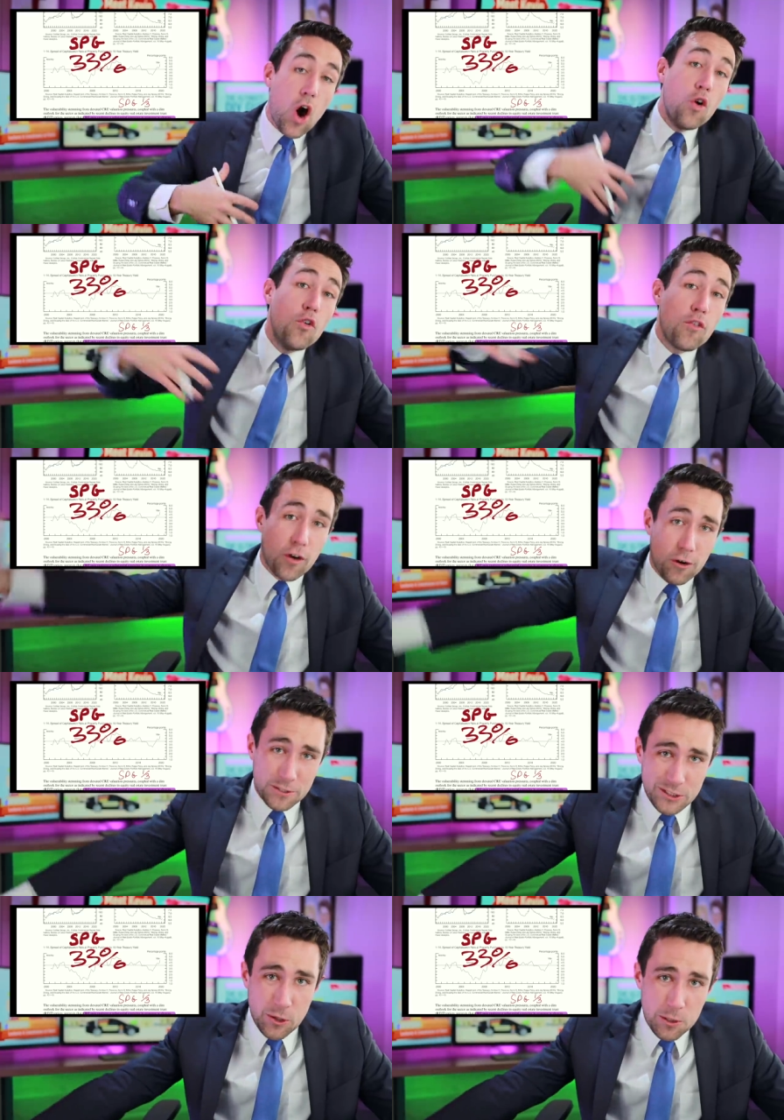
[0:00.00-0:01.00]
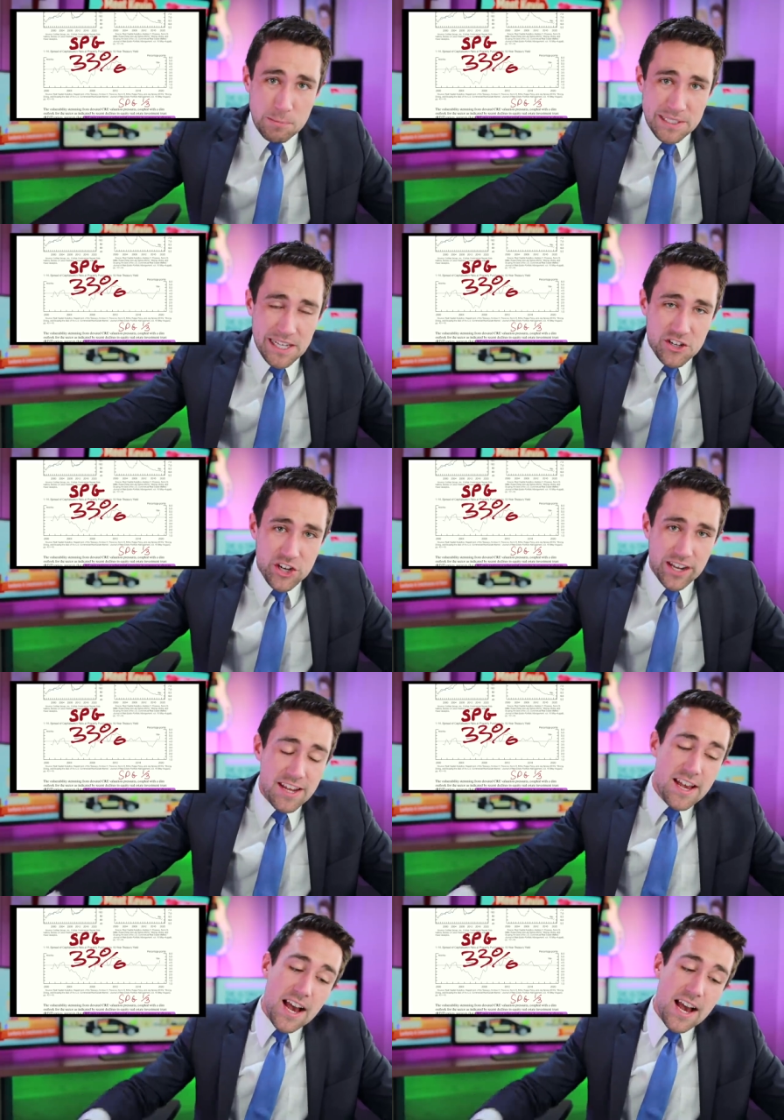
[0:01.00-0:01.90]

oversold position.